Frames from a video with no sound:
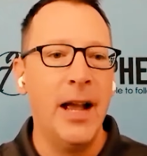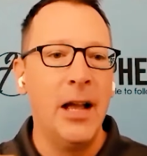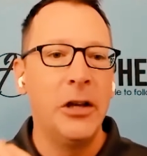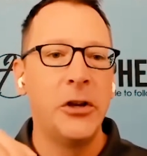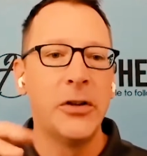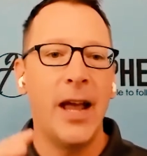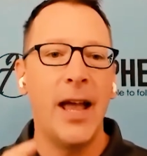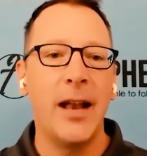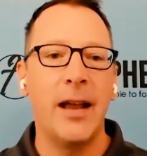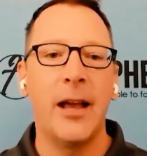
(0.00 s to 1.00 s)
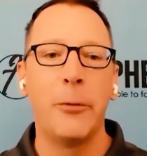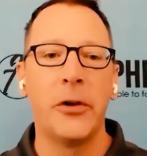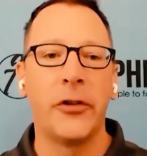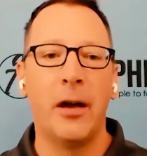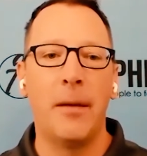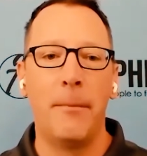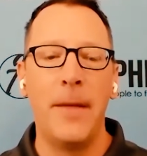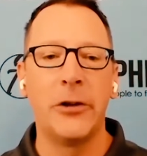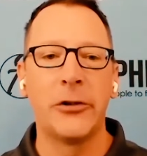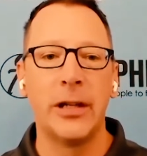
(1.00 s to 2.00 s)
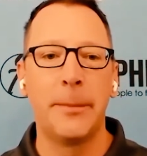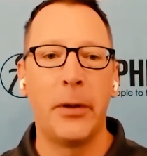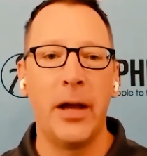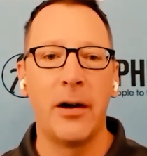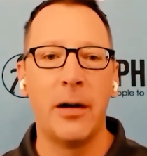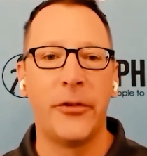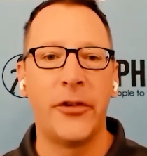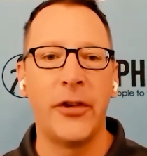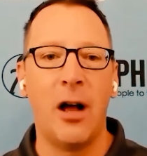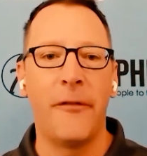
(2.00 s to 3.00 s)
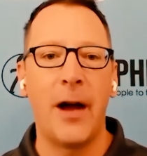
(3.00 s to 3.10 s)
Your dad, Ed, was a major league player himself.